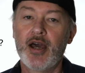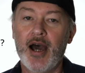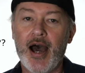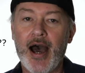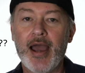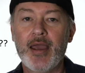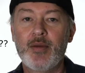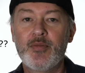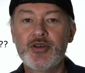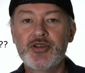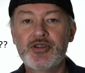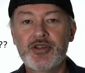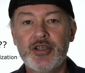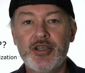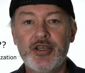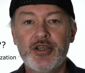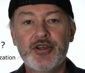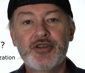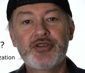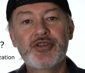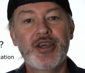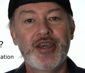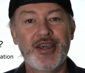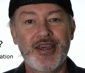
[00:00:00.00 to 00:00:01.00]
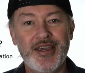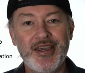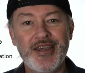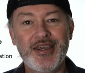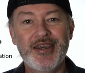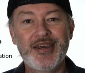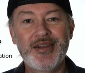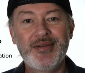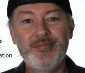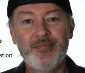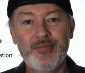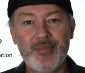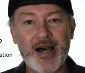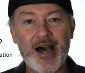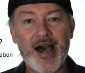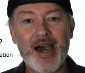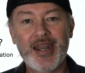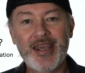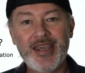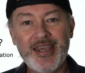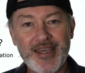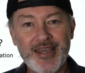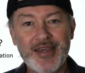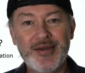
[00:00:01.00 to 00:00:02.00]
IBIS is
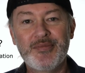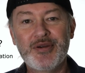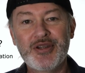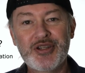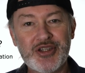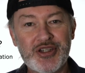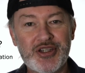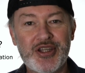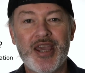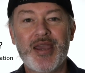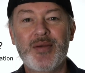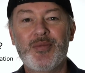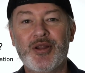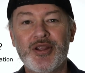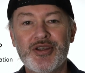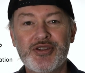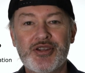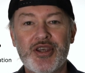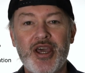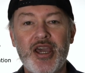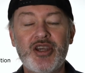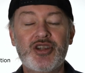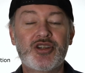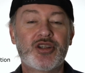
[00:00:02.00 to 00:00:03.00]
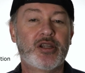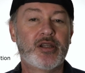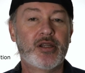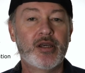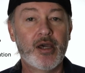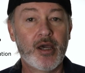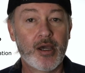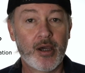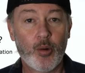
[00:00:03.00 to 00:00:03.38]
in-body image stabilization.